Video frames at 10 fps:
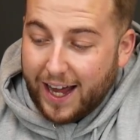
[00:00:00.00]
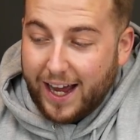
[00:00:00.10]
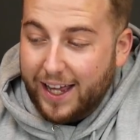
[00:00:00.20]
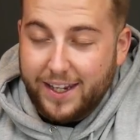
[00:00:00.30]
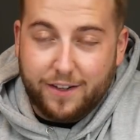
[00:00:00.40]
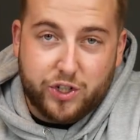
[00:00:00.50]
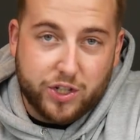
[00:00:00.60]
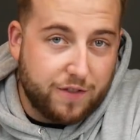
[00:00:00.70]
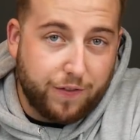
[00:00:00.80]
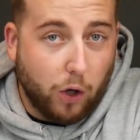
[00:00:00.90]
and they're
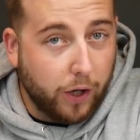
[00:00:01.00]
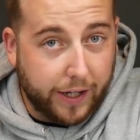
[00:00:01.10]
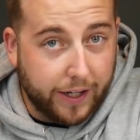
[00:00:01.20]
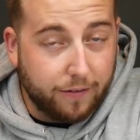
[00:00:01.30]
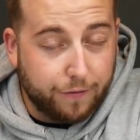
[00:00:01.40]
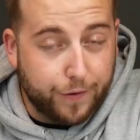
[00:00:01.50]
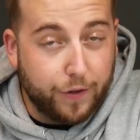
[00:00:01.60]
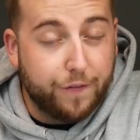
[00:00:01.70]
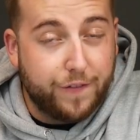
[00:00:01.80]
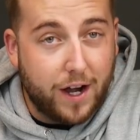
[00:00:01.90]
just flogging it
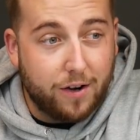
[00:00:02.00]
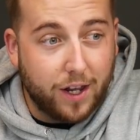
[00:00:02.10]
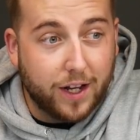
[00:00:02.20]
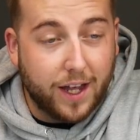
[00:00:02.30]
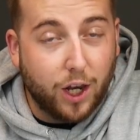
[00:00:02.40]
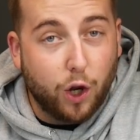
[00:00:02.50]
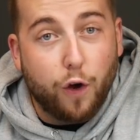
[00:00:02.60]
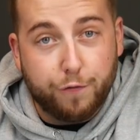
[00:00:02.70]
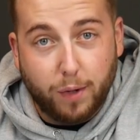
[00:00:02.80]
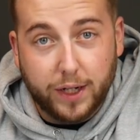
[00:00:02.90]
for a
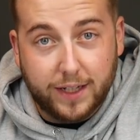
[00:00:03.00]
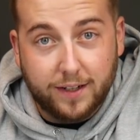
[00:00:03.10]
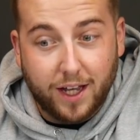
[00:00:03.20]
lot of money.